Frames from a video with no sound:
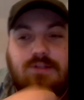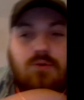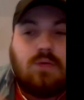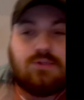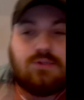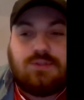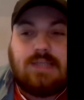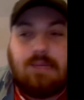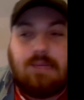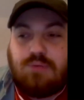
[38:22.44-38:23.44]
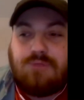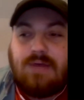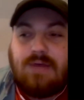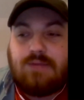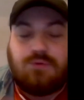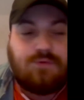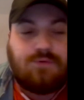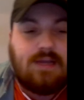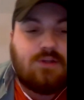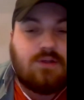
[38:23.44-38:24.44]
what you say pre-fight to the
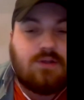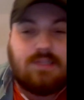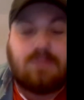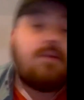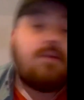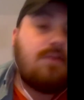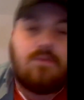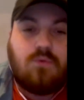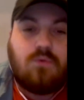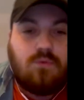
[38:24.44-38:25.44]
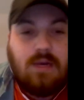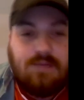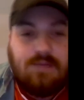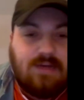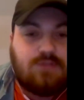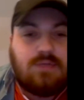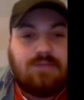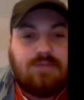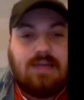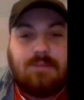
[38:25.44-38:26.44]
fighters and what advice you
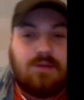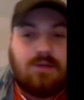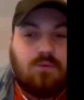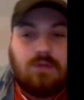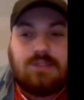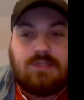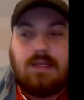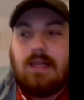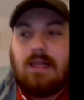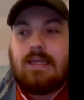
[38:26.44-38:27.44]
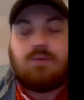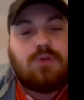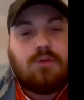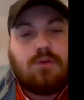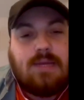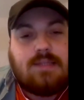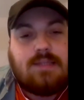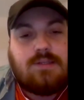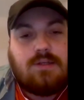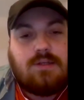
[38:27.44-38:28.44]
give them and what you see, can you talk about
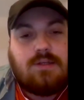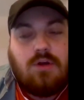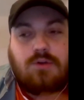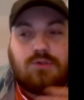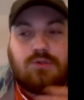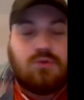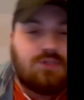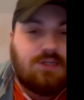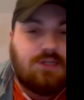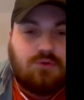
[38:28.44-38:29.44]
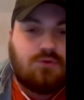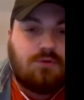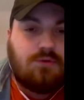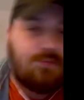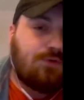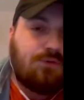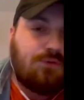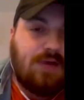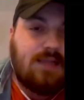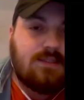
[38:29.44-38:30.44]
the scouting you do before the
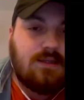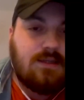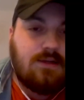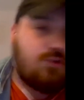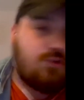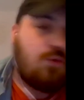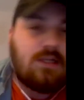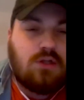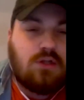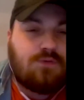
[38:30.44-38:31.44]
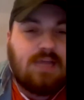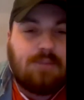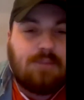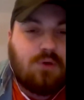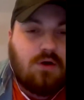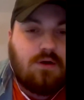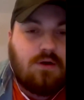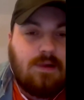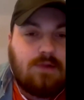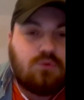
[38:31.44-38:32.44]
fights? Do you watch a lot of tape, or
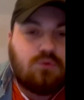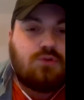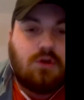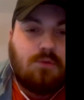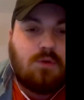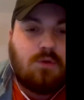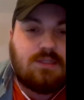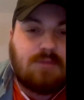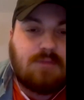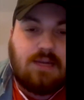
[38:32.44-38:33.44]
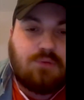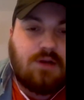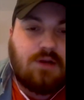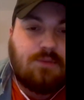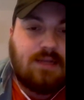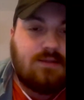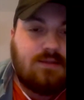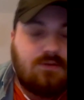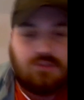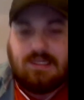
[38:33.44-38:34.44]
do you talk more with Mike Brown about
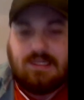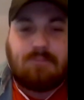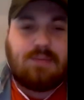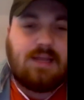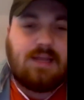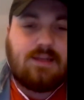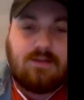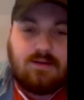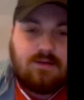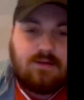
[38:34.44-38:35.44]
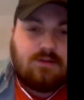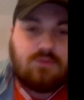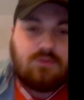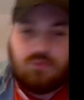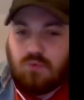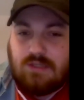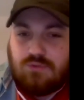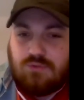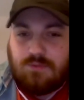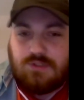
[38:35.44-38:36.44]
just game plan and don't watch
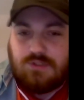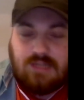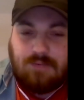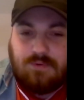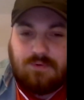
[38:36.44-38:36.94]
too much tape?